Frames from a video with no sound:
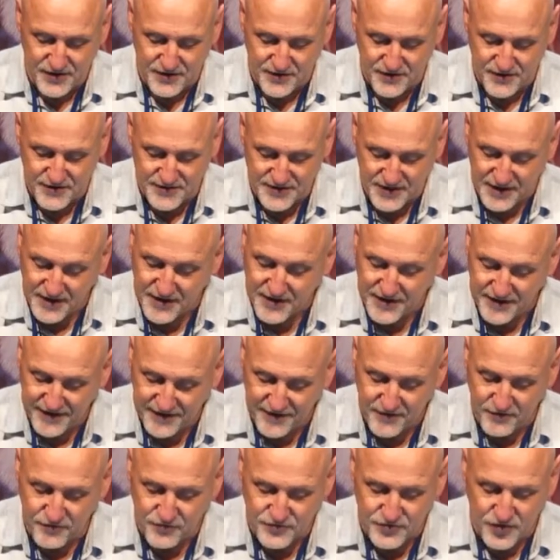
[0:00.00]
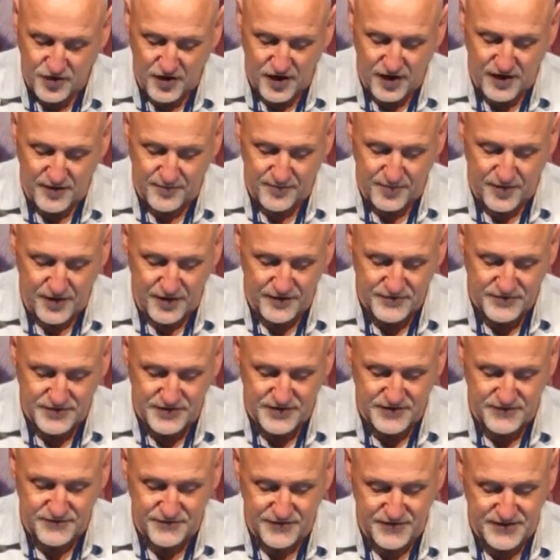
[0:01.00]
using clinical trial
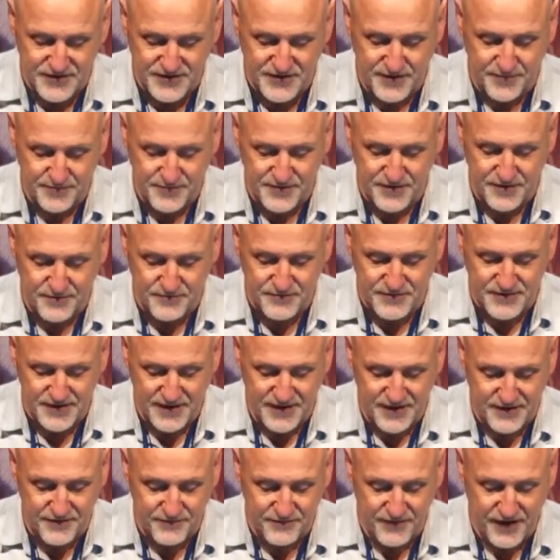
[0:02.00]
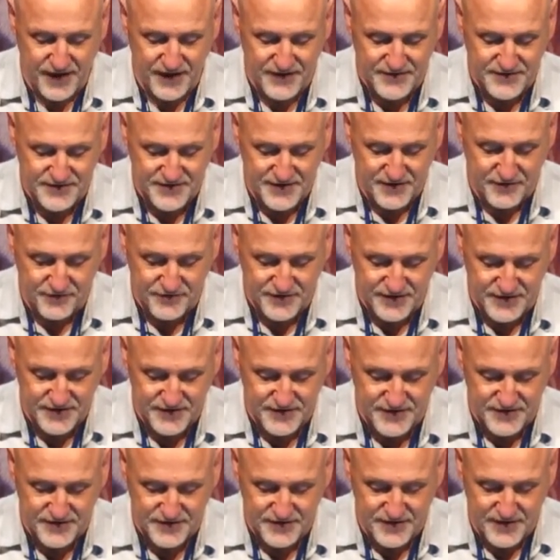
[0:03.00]
approaches for symptoms in advanced
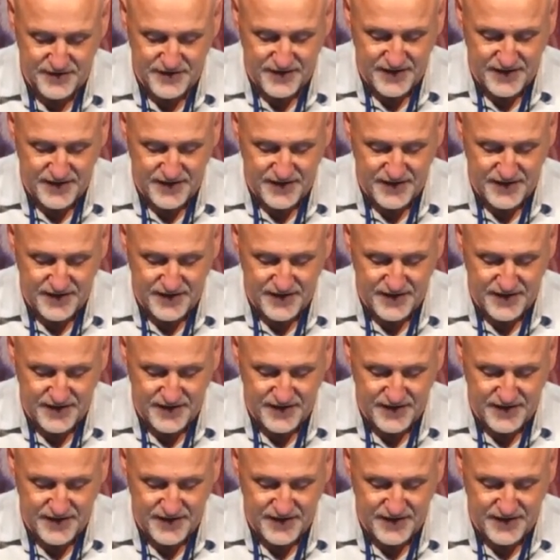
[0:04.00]
illness